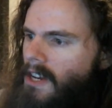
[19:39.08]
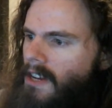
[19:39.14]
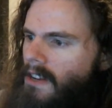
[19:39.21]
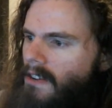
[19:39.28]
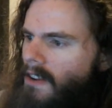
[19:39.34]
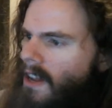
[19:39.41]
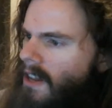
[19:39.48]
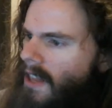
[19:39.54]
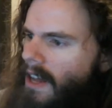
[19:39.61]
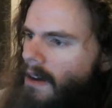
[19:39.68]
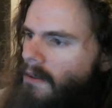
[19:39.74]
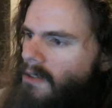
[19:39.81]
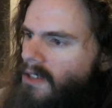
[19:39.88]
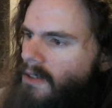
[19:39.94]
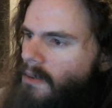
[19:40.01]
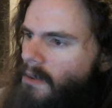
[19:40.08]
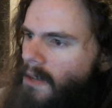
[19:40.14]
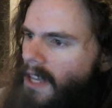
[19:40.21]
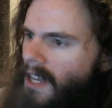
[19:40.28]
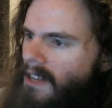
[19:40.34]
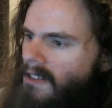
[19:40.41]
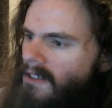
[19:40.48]
You're not allowed to
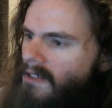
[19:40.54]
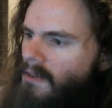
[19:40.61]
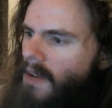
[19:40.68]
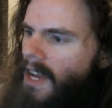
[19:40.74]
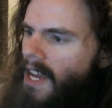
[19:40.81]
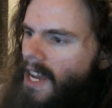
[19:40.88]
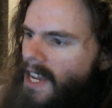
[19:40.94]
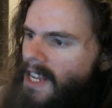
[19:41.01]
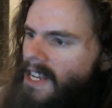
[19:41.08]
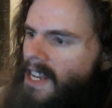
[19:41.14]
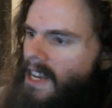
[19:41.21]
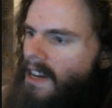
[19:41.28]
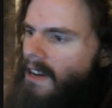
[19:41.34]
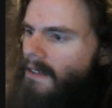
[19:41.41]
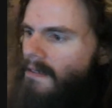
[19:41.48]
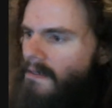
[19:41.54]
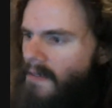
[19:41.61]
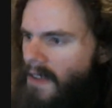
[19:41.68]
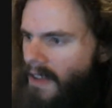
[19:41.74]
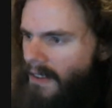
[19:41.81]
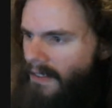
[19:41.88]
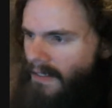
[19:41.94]
look into any of
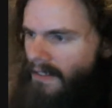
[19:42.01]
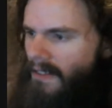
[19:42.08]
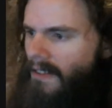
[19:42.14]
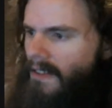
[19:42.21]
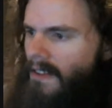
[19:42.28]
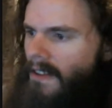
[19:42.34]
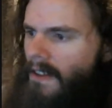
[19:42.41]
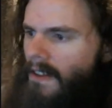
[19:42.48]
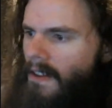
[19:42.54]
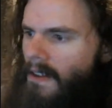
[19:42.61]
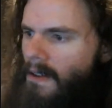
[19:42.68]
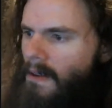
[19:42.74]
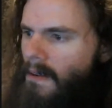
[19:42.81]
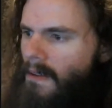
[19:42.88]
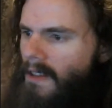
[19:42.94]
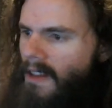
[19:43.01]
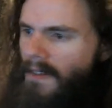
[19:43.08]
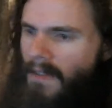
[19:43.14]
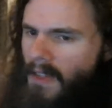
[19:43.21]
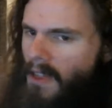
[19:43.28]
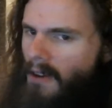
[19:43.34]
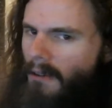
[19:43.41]
this.
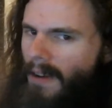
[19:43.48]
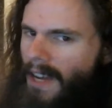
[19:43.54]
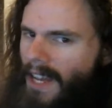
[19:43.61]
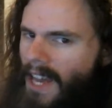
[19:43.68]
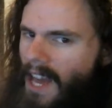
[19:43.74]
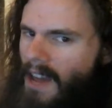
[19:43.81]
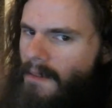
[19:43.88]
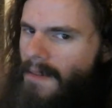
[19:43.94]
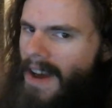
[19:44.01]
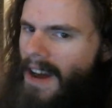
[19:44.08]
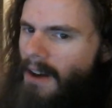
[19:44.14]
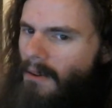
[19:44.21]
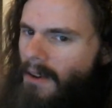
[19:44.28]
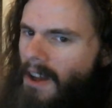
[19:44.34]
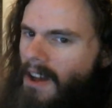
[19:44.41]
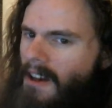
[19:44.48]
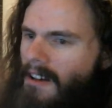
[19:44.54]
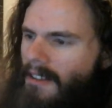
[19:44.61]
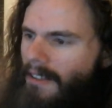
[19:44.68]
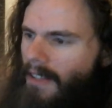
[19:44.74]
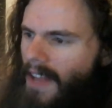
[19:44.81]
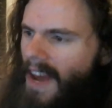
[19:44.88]
Even though it came out
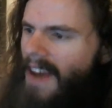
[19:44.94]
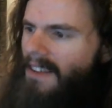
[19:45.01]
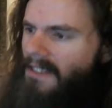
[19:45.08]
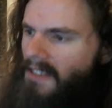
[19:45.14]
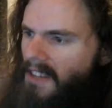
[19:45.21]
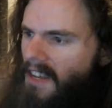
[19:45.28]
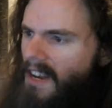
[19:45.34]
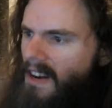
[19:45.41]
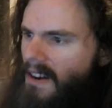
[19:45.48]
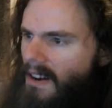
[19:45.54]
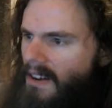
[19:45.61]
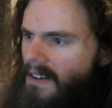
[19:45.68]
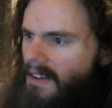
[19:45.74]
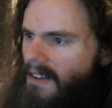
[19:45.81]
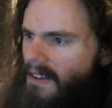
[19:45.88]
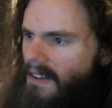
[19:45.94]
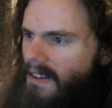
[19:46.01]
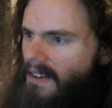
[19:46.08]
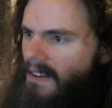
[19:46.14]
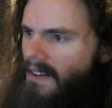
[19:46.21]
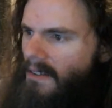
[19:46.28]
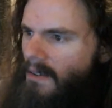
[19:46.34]
last year,
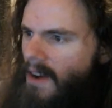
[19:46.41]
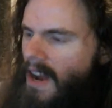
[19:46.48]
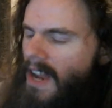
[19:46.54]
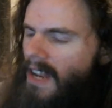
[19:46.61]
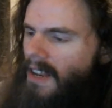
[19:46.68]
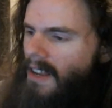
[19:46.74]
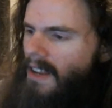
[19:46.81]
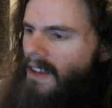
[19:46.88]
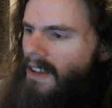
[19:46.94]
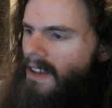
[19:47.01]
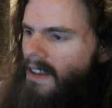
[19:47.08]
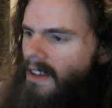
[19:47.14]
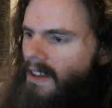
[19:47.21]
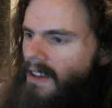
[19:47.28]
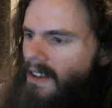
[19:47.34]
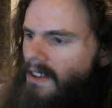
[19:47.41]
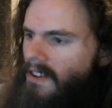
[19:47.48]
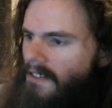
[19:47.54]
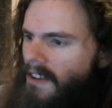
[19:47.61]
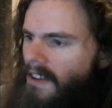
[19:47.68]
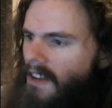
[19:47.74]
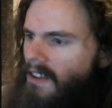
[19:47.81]
right?
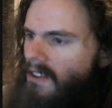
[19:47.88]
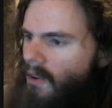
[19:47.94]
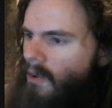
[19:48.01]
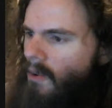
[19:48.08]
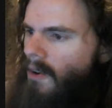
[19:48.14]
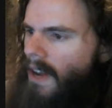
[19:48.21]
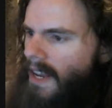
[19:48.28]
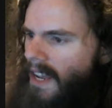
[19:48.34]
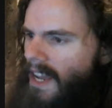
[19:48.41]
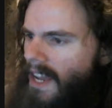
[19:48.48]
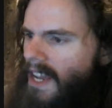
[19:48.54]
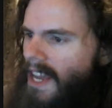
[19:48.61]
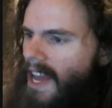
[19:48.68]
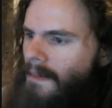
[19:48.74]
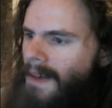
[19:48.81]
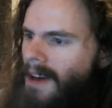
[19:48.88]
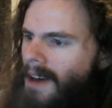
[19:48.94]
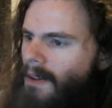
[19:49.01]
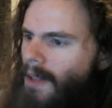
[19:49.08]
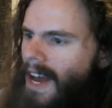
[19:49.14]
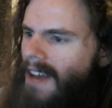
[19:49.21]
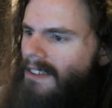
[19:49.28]
Just ignore it. It came
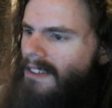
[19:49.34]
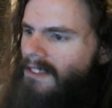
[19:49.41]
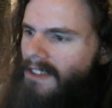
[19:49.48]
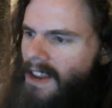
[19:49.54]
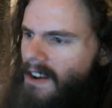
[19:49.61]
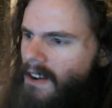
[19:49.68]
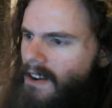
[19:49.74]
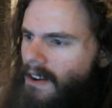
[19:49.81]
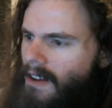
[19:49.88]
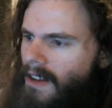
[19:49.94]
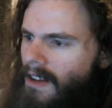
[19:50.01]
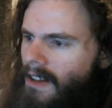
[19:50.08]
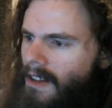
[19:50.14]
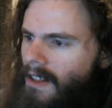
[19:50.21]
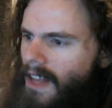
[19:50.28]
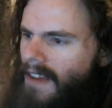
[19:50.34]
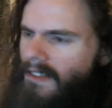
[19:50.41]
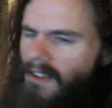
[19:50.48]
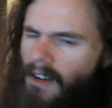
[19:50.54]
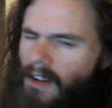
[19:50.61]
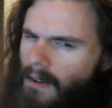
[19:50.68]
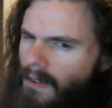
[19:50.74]
out last year.
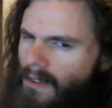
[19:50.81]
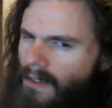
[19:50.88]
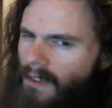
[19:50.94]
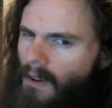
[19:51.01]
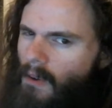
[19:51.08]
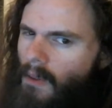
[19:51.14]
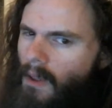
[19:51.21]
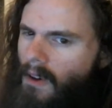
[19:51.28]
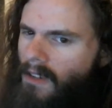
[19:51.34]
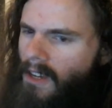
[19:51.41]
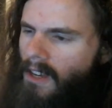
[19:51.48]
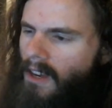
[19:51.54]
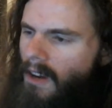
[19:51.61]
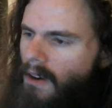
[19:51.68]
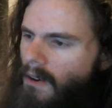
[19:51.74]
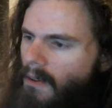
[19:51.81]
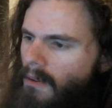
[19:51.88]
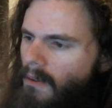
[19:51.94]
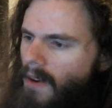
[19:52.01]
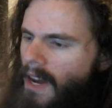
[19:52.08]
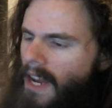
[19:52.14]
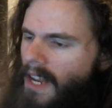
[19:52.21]
Last year is so long ago,
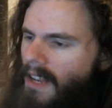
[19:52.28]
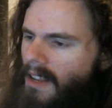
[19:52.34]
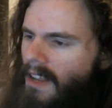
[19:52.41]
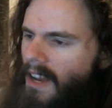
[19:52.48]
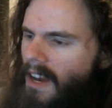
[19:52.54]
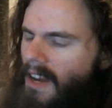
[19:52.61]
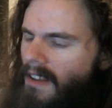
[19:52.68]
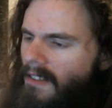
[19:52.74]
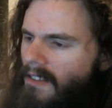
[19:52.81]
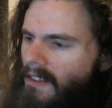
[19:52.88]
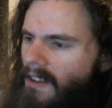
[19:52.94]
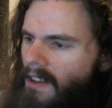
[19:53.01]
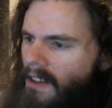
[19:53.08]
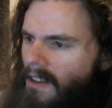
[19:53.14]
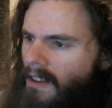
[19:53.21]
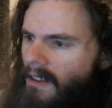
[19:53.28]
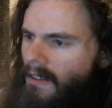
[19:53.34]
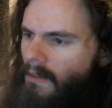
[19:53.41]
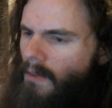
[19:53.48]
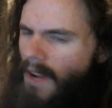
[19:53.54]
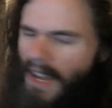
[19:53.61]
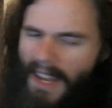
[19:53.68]
right, guys?
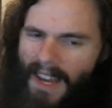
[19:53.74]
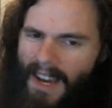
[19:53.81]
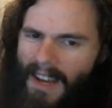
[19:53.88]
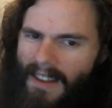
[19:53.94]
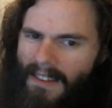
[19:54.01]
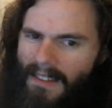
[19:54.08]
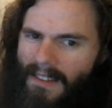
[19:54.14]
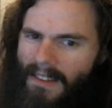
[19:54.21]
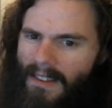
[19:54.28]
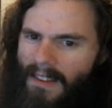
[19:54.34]
Right, guys?